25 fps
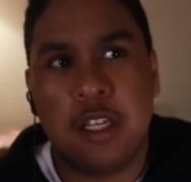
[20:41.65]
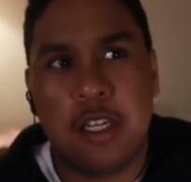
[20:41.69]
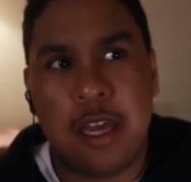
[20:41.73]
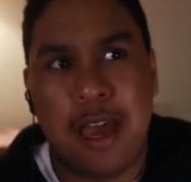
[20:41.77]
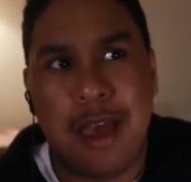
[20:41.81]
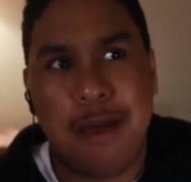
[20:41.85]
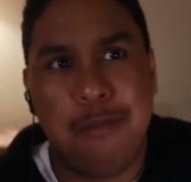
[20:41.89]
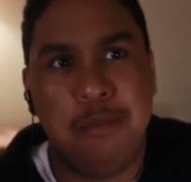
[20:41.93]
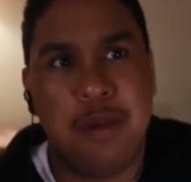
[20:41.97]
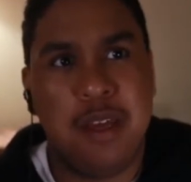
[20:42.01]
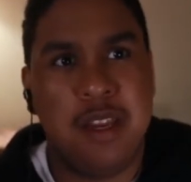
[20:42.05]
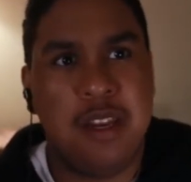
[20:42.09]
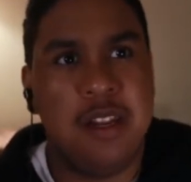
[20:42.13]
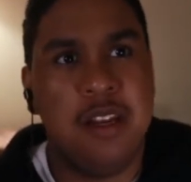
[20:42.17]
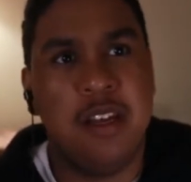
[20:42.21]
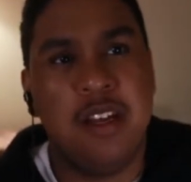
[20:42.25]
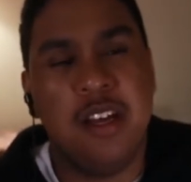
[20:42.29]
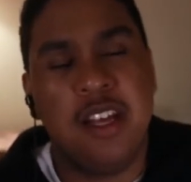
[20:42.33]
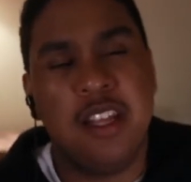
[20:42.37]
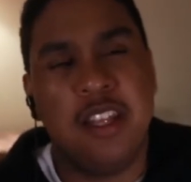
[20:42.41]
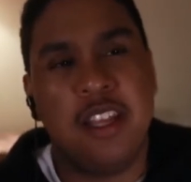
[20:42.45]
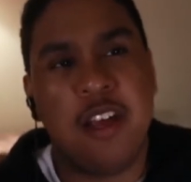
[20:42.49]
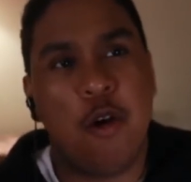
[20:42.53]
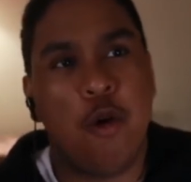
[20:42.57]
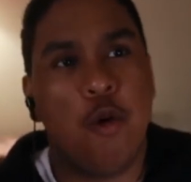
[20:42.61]
I mean,
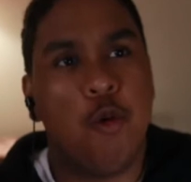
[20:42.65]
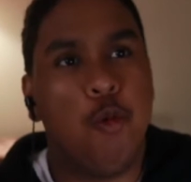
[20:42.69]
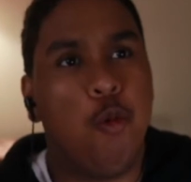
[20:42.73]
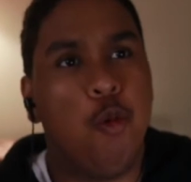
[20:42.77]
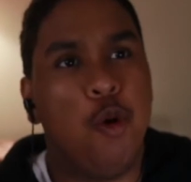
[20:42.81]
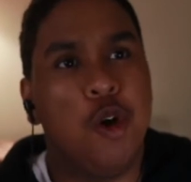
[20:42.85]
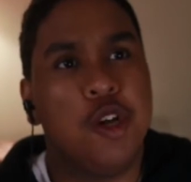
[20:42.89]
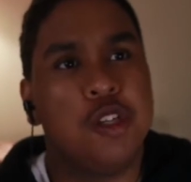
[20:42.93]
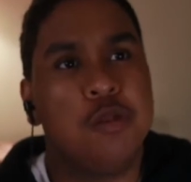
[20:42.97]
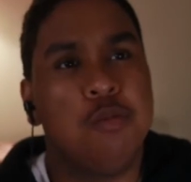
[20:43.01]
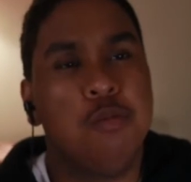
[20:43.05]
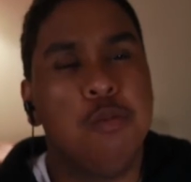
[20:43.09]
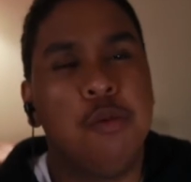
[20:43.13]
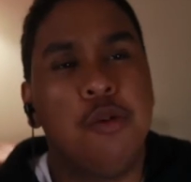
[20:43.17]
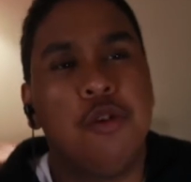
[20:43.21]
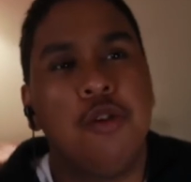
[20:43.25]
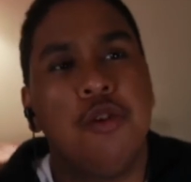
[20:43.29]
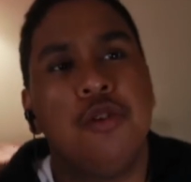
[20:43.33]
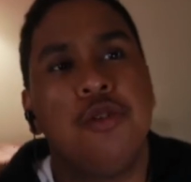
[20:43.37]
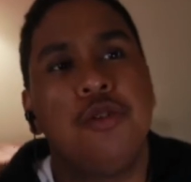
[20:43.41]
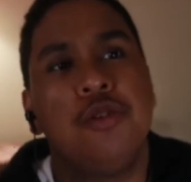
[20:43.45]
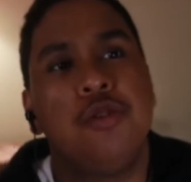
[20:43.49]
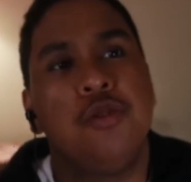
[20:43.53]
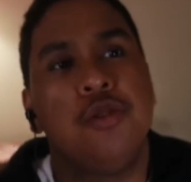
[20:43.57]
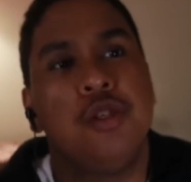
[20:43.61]
there was more
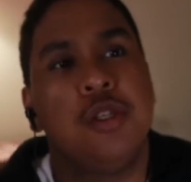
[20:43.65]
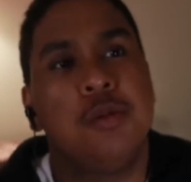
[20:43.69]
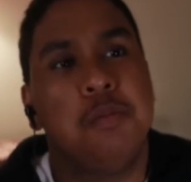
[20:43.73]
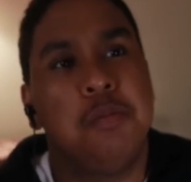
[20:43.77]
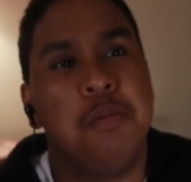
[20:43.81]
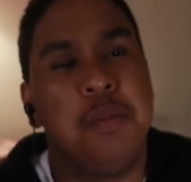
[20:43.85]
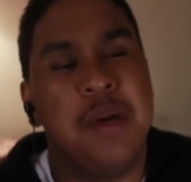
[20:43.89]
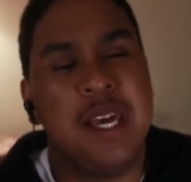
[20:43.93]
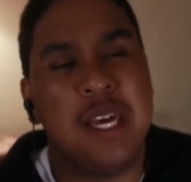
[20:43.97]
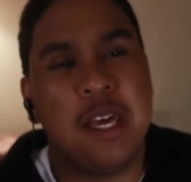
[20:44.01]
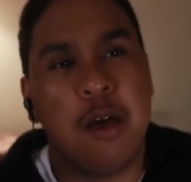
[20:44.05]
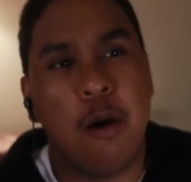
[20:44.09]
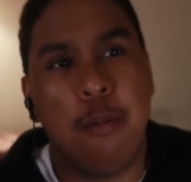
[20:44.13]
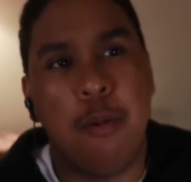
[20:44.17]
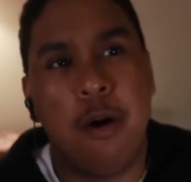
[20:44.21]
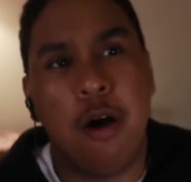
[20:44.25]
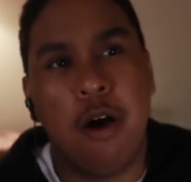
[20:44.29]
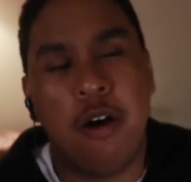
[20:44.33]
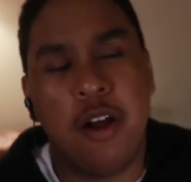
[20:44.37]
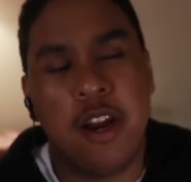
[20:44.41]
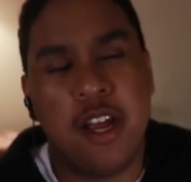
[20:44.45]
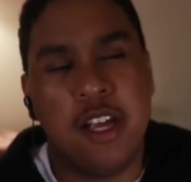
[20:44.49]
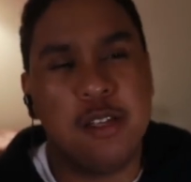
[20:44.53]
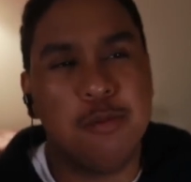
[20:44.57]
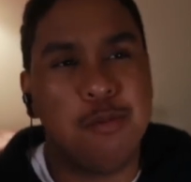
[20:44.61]
to speak about
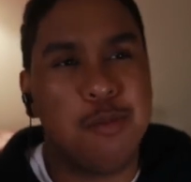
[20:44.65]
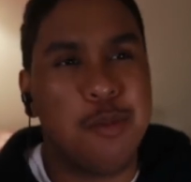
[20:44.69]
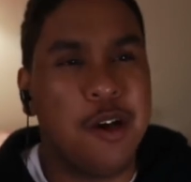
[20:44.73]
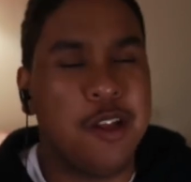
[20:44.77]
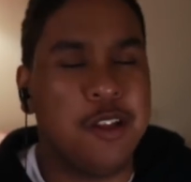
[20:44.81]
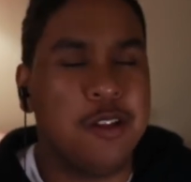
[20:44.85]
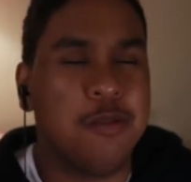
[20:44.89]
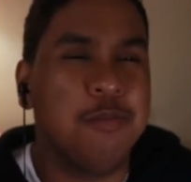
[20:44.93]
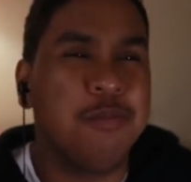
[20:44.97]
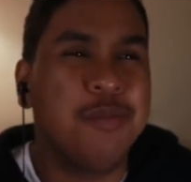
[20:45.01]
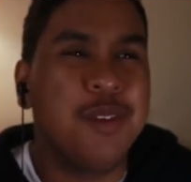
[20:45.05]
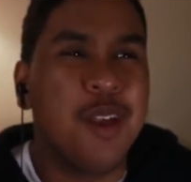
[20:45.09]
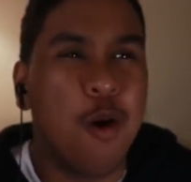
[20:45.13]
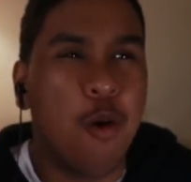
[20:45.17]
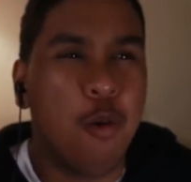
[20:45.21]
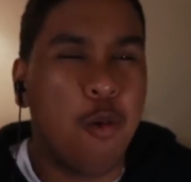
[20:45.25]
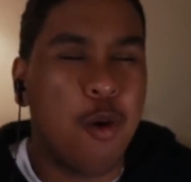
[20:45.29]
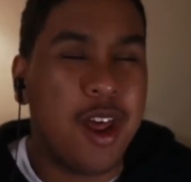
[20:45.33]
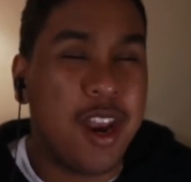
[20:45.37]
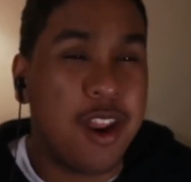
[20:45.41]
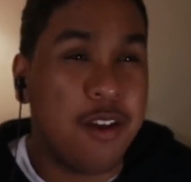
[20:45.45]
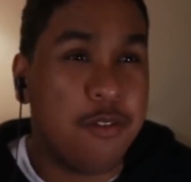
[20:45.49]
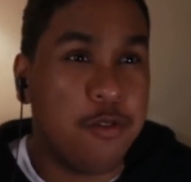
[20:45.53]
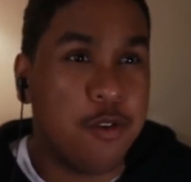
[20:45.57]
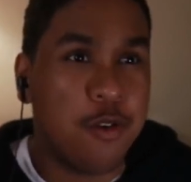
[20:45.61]
it, but
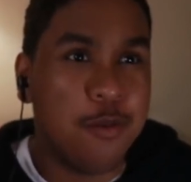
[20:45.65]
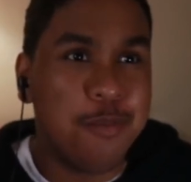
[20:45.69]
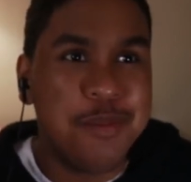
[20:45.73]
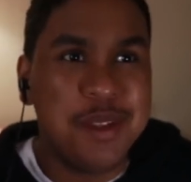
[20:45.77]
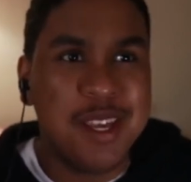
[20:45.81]
whatever.